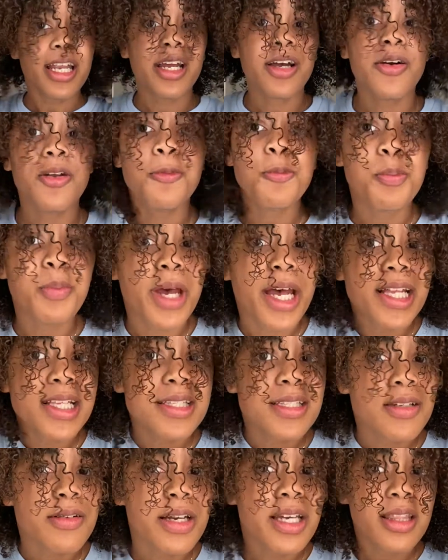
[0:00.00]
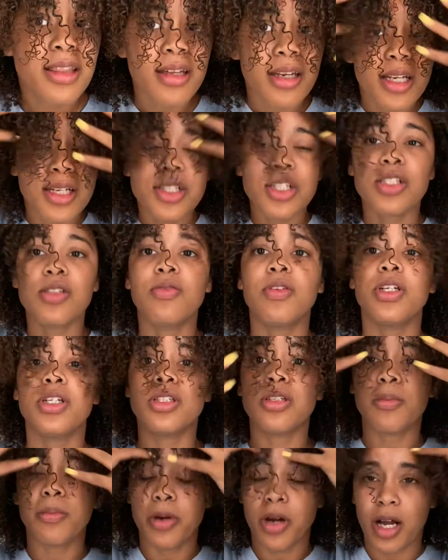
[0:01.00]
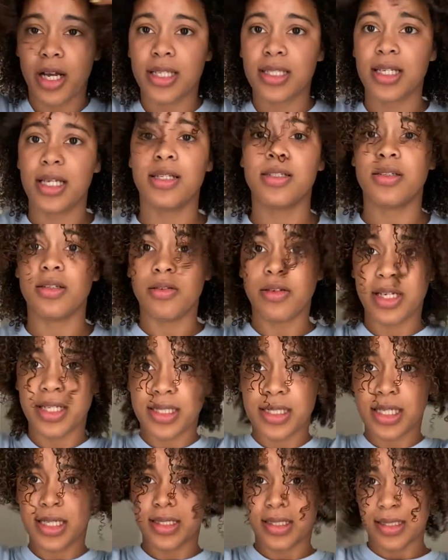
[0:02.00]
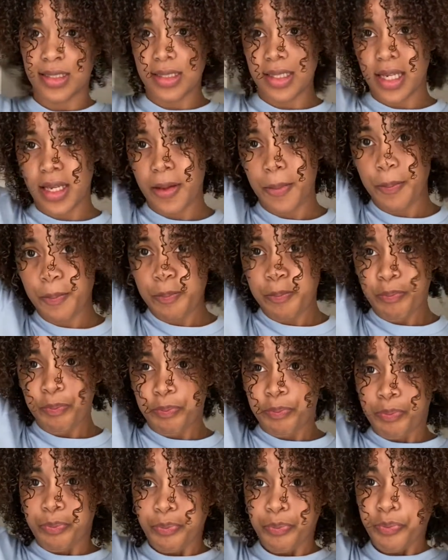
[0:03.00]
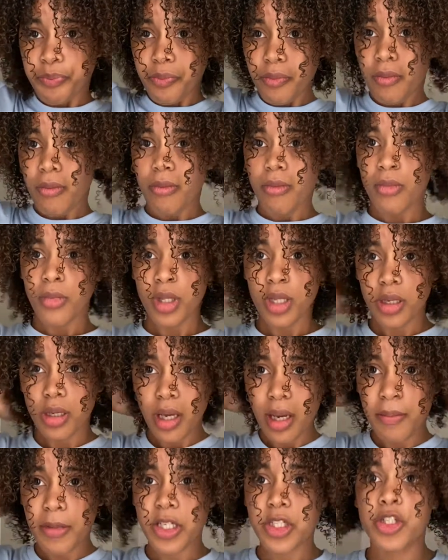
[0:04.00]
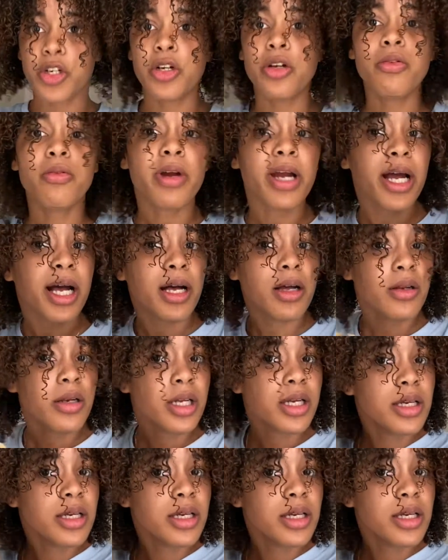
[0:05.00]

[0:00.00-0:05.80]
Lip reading: go to bed, so I thought I'd just finish the process so you guys can see. I'm gonna turn around.